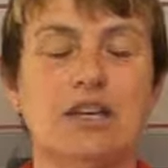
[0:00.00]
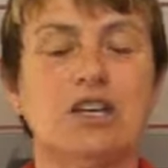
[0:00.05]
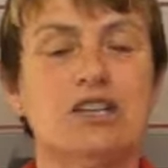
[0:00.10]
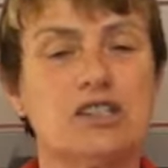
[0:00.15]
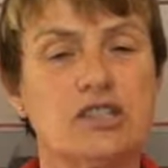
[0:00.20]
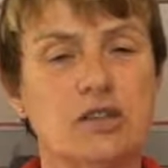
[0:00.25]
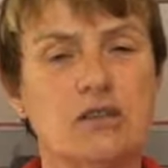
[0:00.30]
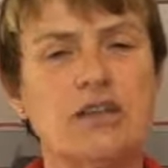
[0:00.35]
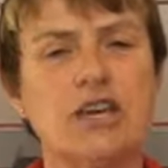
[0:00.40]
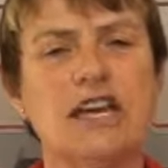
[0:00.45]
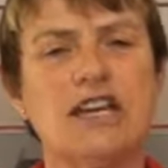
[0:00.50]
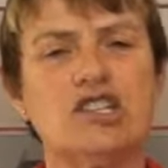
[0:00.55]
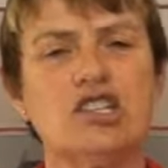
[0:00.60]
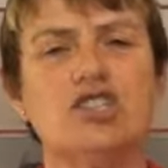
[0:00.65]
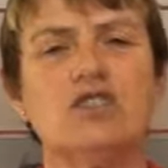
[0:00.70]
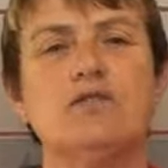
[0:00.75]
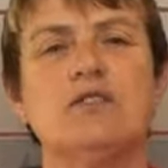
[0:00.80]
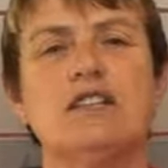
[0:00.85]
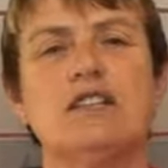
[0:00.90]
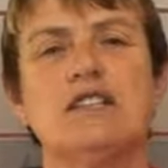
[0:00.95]
So
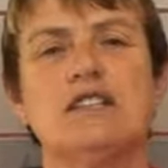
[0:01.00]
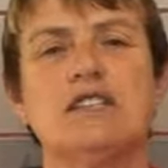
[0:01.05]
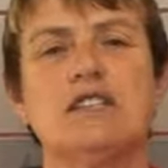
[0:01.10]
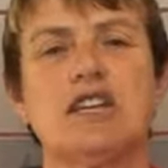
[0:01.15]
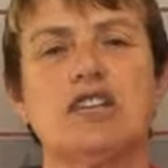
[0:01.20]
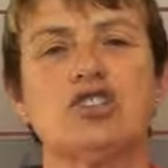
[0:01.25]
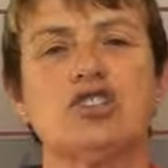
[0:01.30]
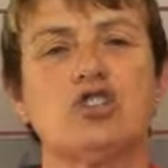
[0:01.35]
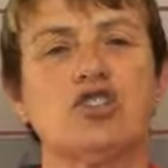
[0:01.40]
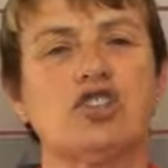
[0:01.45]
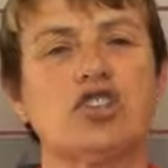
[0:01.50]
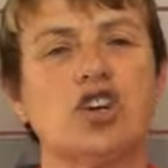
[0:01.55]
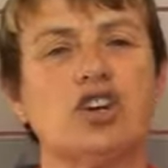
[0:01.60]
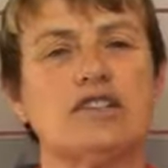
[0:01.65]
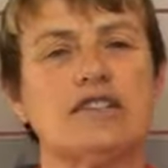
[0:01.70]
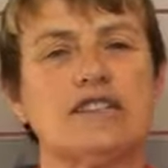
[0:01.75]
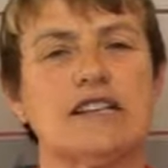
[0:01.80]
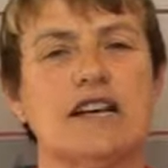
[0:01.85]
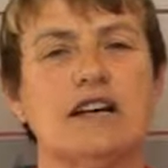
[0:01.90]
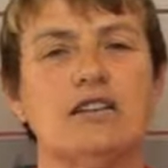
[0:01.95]
yes, you need to test your
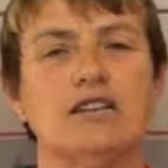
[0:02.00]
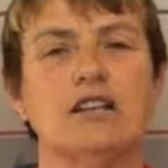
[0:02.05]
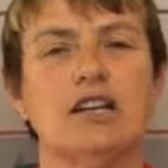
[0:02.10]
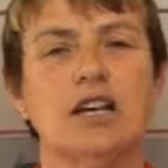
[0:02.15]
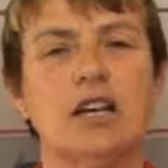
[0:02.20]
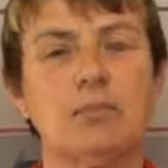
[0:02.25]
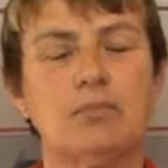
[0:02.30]
shots out,